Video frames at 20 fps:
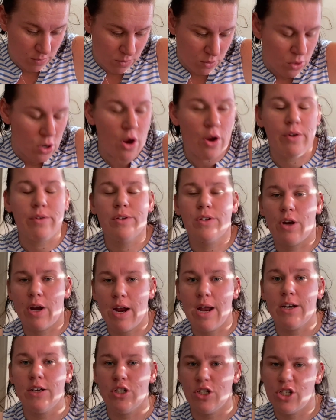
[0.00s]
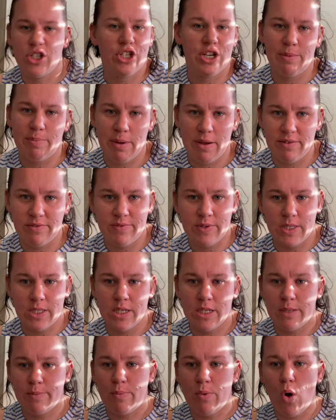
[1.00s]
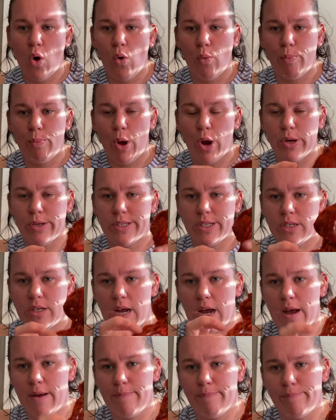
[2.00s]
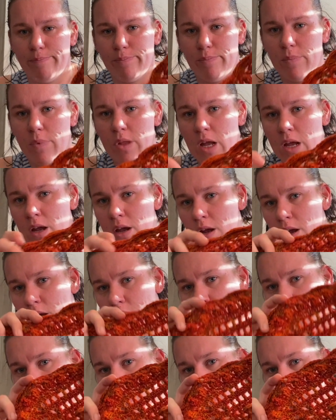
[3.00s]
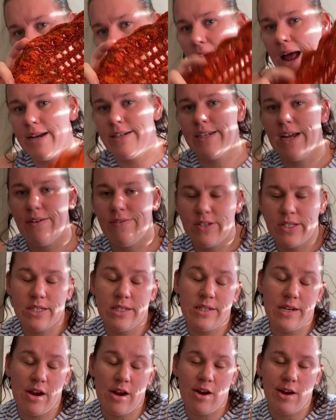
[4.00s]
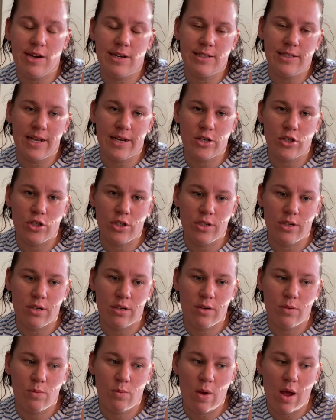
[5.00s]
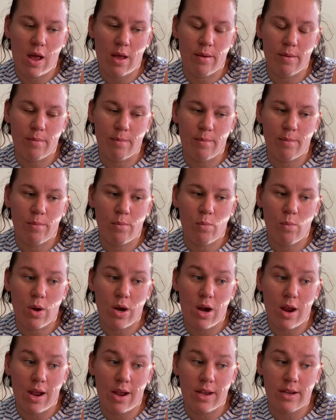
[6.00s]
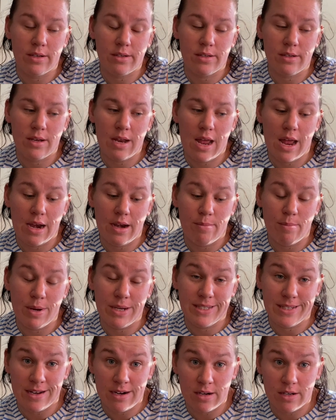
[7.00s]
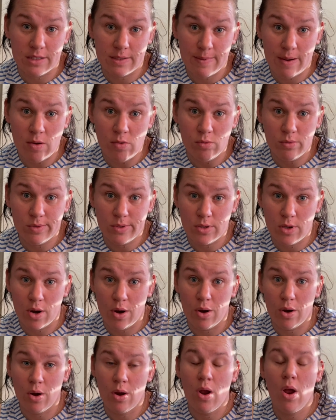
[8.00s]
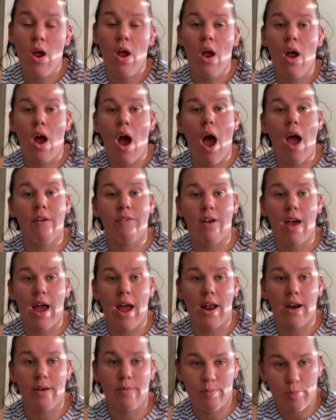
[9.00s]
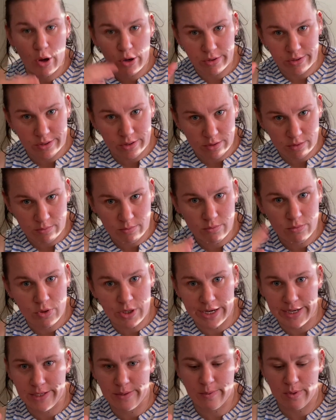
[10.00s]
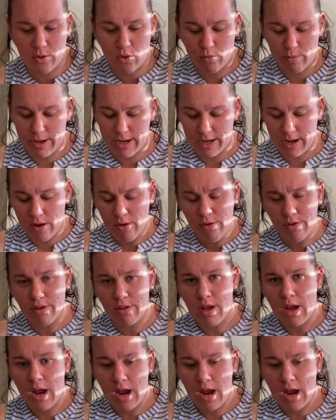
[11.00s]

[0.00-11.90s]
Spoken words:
No, sorry, I had just GP's visits, all post. I had to have a cesarean section when I had my son as well. So I've had post checks with all my health.